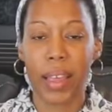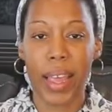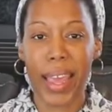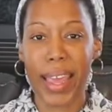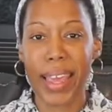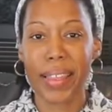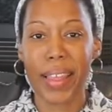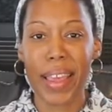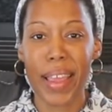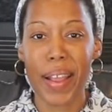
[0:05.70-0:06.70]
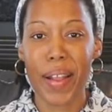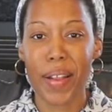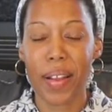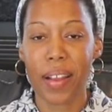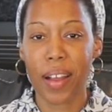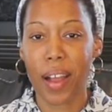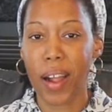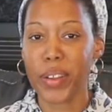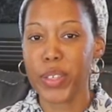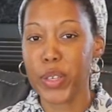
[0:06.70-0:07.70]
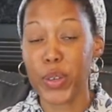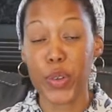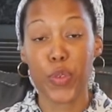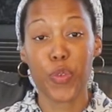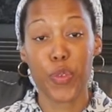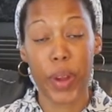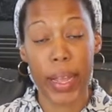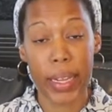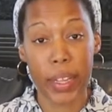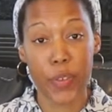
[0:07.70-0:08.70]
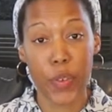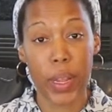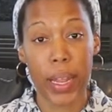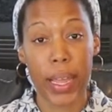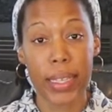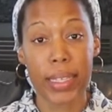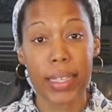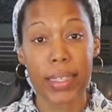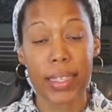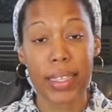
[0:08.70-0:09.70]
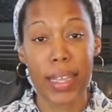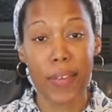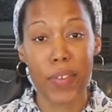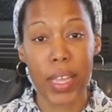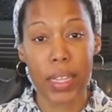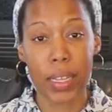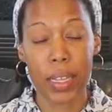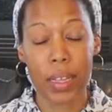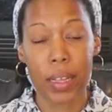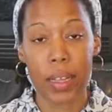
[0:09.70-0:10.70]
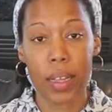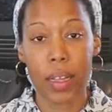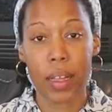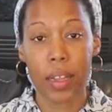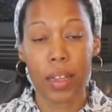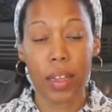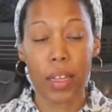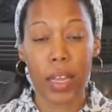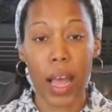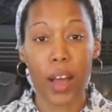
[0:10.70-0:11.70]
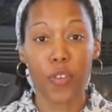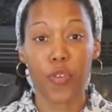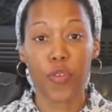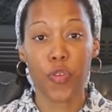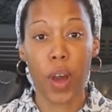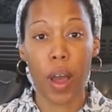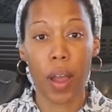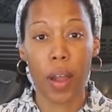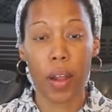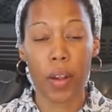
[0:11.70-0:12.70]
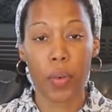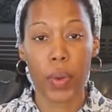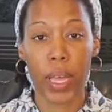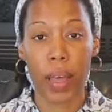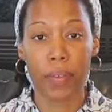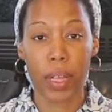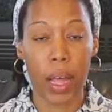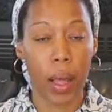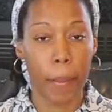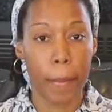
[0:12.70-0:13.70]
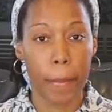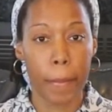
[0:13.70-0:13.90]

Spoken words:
Hey there! Are you ready for lesson 7? Look how far we have come.